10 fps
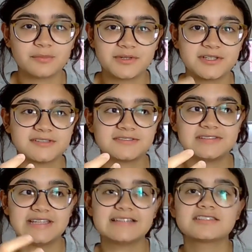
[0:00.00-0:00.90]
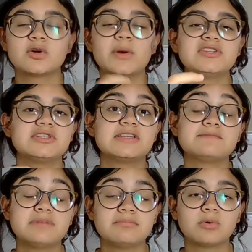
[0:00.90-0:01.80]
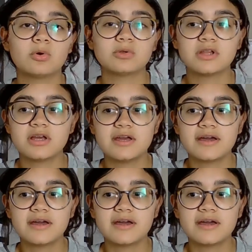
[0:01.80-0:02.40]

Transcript: because that's going to give people